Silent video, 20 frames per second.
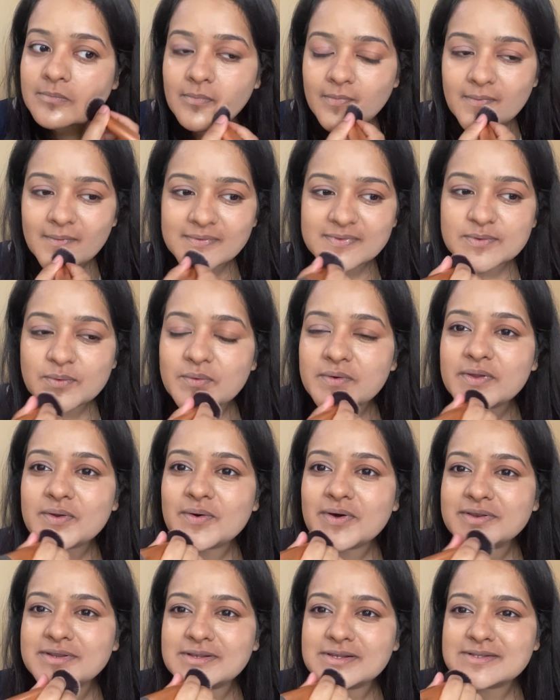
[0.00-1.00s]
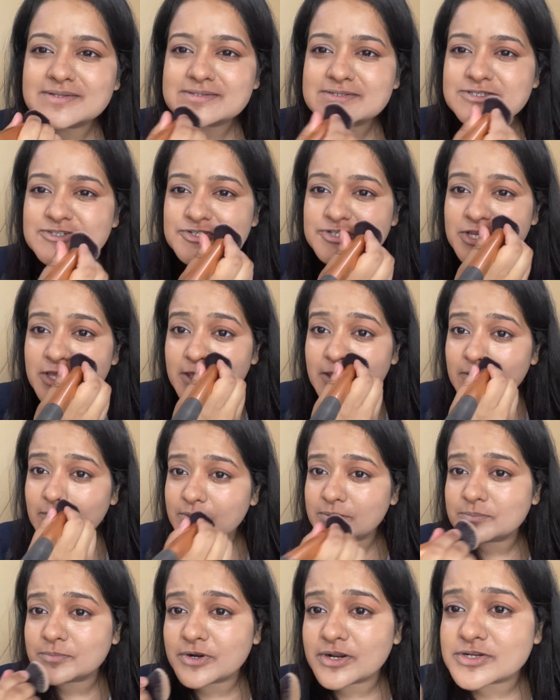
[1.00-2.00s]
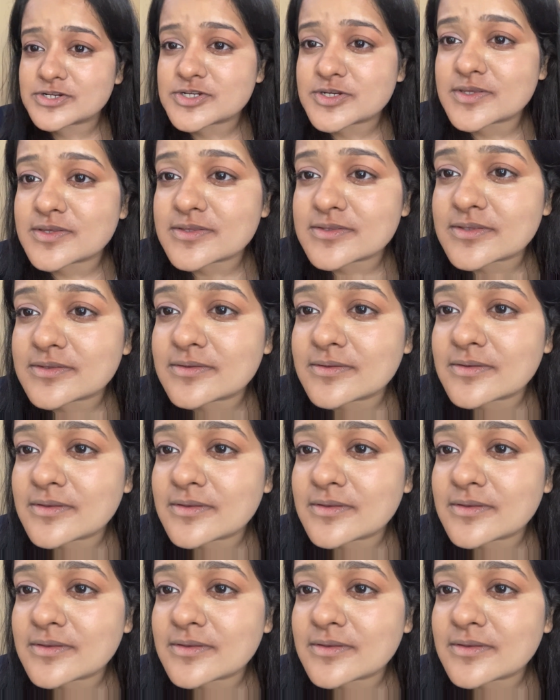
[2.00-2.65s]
It's going on a little streaky with brushes.